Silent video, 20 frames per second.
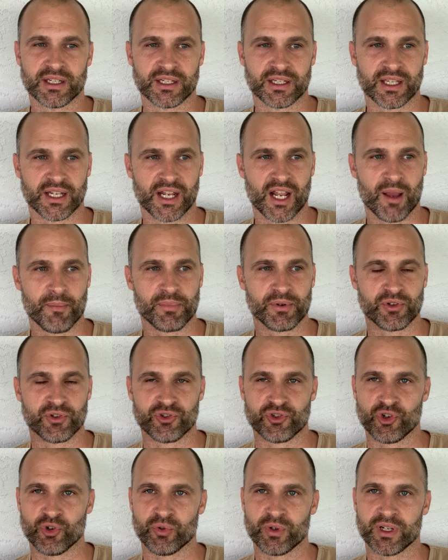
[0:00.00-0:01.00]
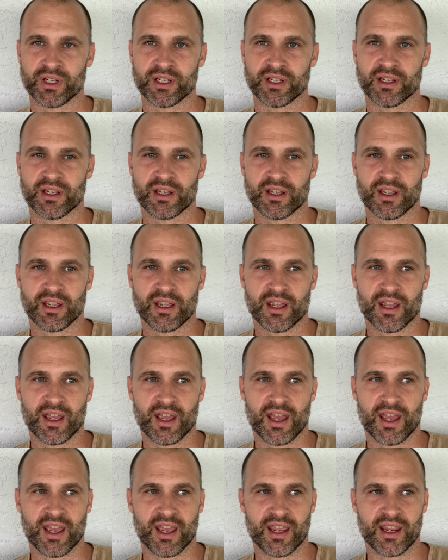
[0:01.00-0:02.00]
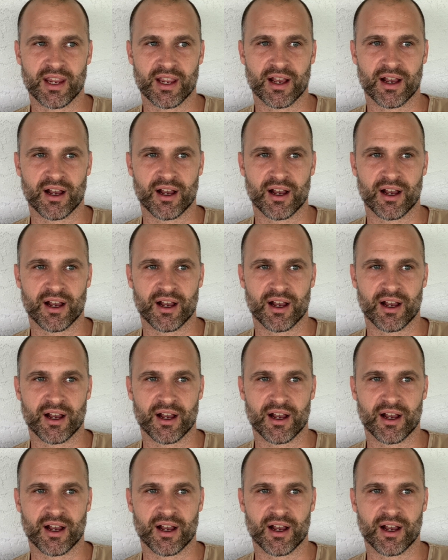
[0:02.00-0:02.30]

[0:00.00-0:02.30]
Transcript: getting up and doing a